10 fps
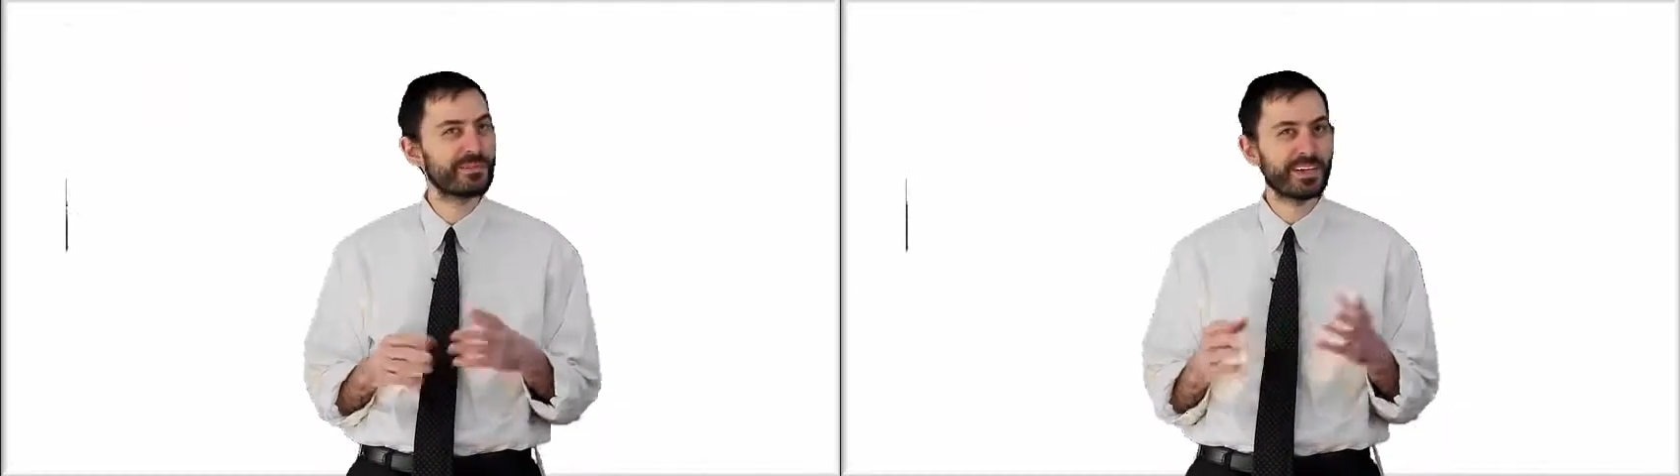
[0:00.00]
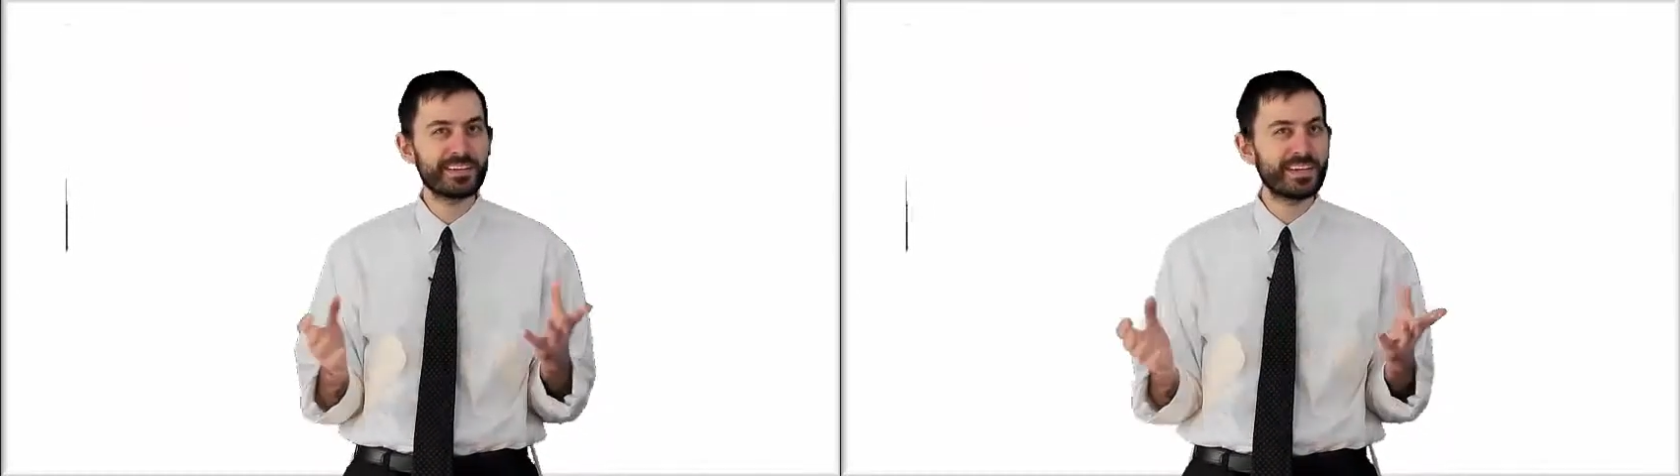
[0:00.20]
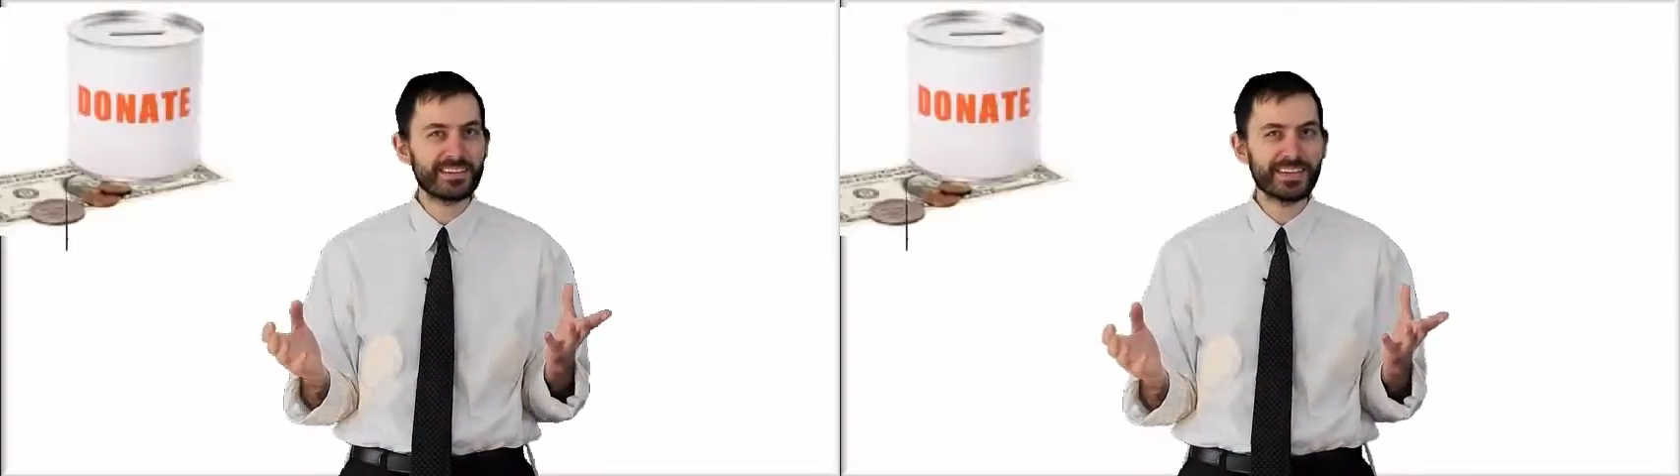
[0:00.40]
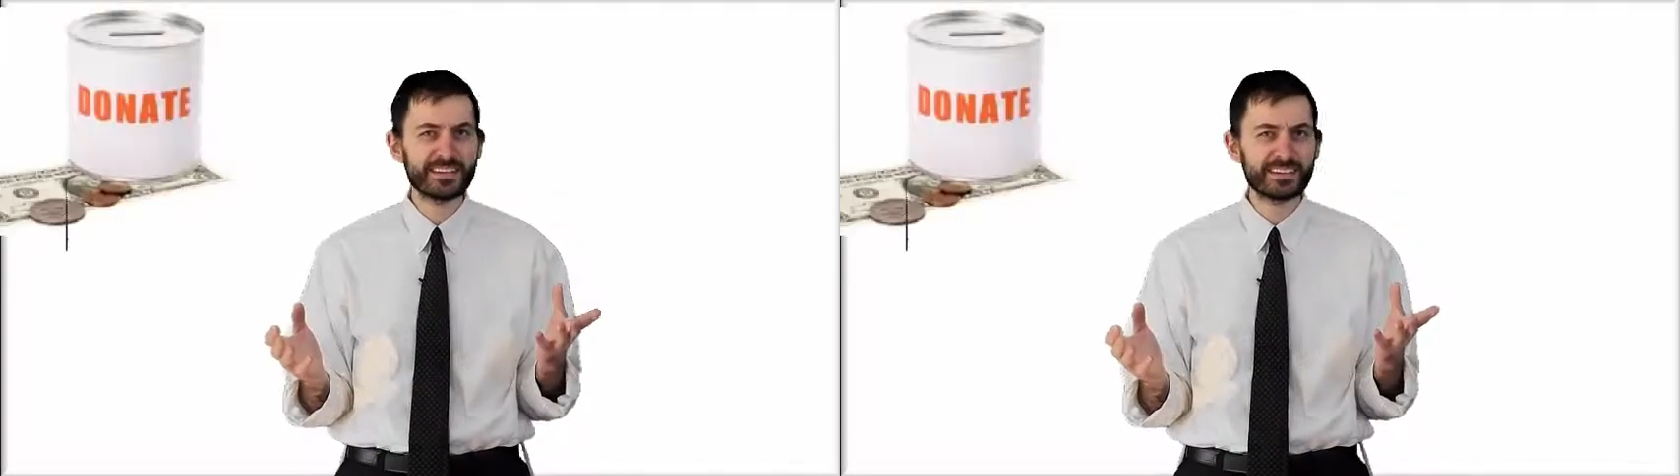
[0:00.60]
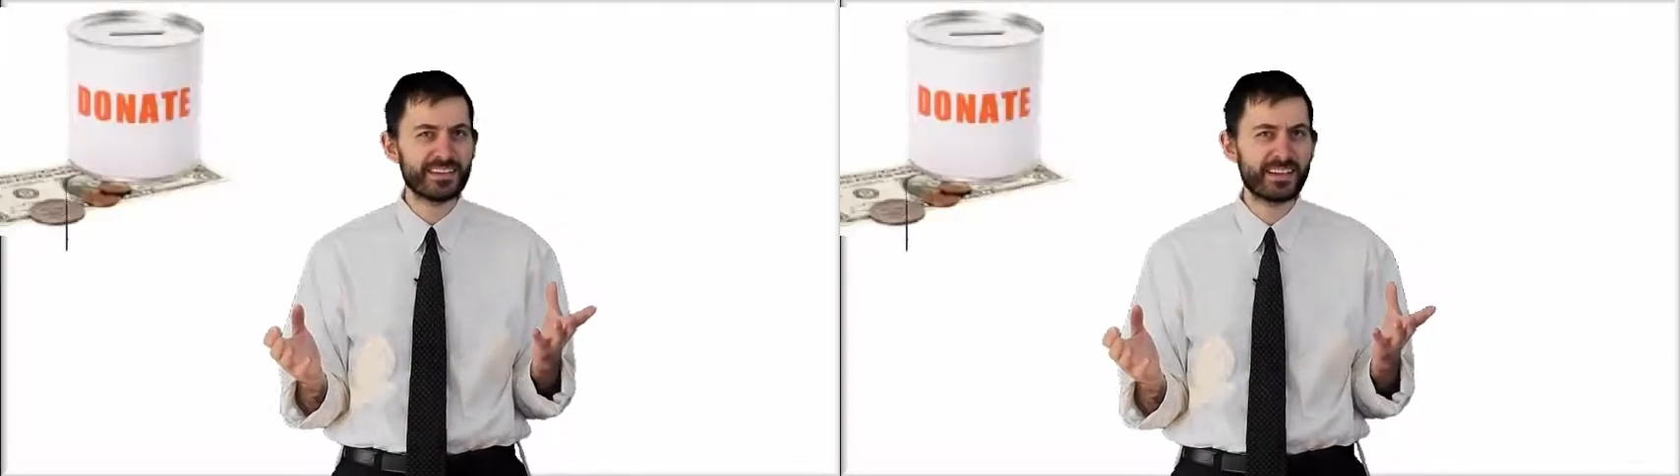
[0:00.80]
it doesn't
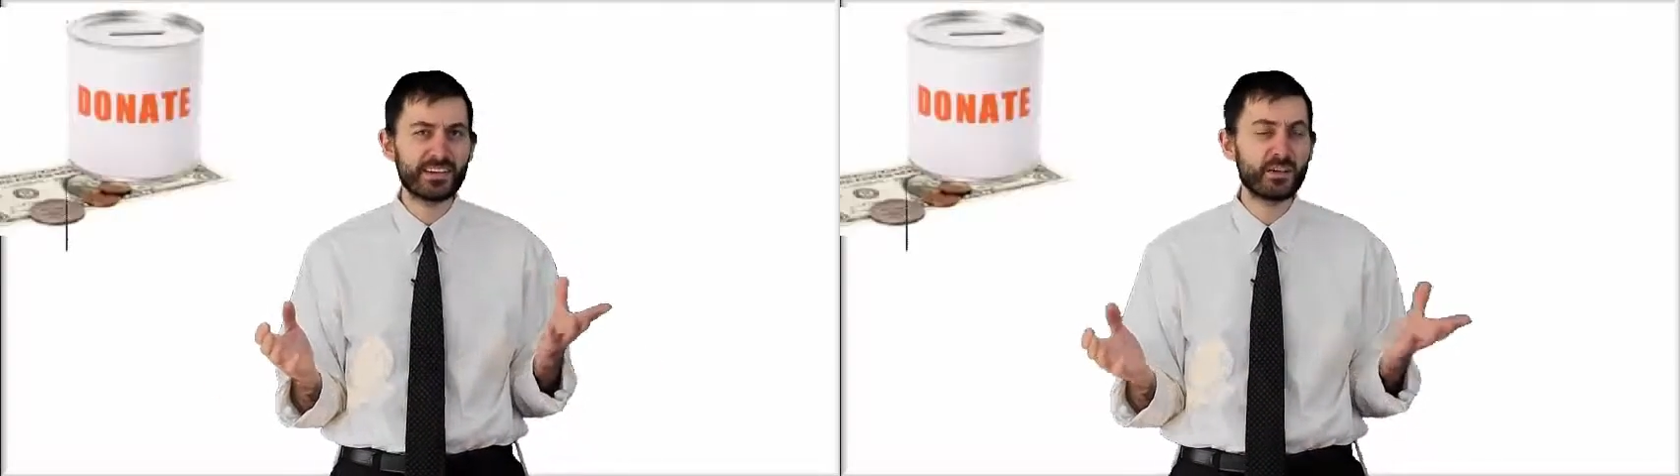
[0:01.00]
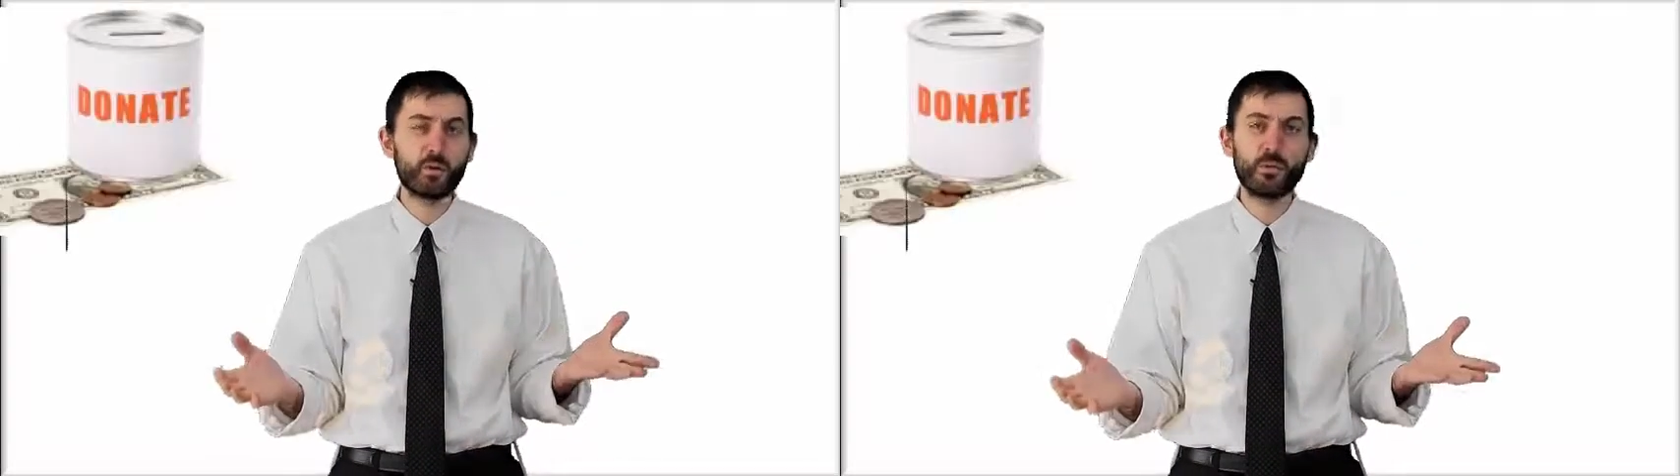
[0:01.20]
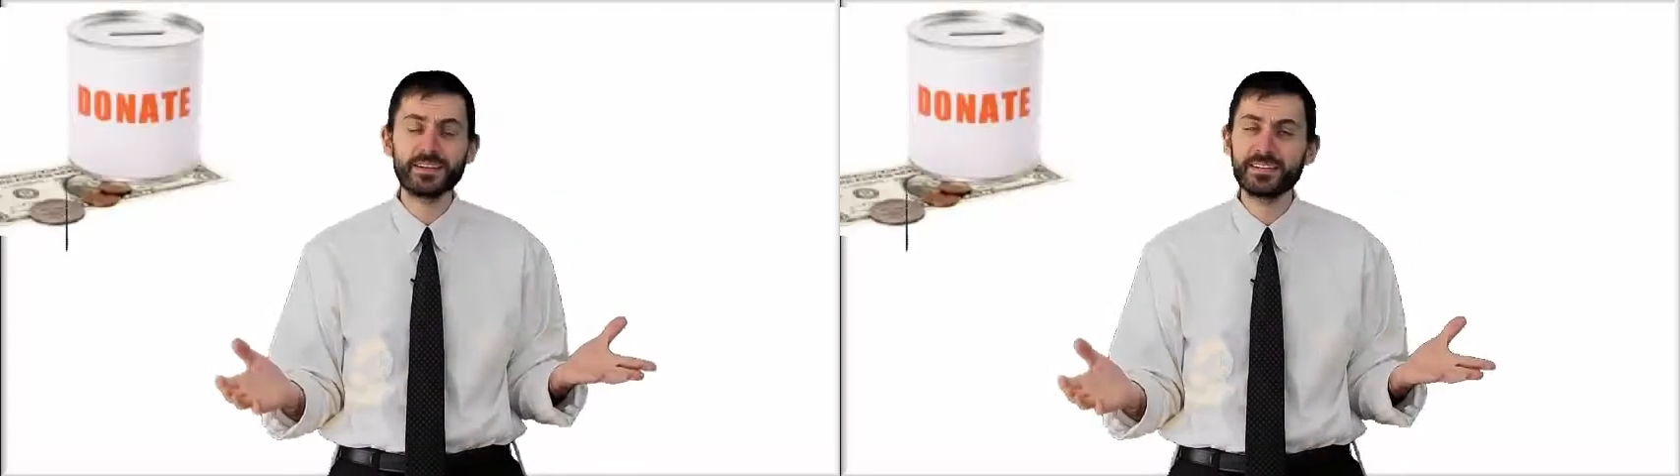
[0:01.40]
necessarily always